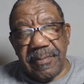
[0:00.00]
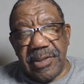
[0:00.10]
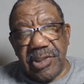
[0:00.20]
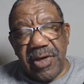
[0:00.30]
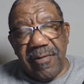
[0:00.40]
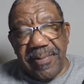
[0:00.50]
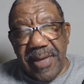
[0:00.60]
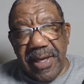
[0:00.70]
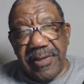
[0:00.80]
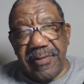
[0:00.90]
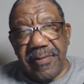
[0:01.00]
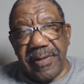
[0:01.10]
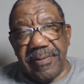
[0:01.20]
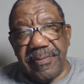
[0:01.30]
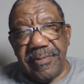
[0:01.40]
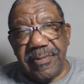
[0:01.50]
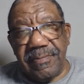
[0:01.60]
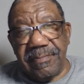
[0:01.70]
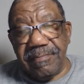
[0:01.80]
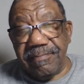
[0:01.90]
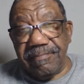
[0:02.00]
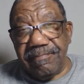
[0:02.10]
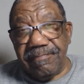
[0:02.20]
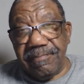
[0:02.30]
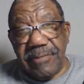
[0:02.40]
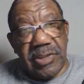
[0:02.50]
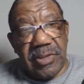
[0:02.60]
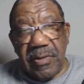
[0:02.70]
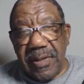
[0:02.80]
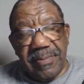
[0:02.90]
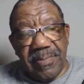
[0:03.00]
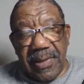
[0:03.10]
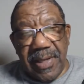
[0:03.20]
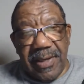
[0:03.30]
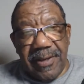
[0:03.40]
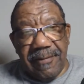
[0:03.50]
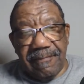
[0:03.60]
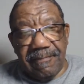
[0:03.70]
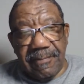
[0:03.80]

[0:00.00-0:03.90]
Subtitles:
Gerrymandering, still in play.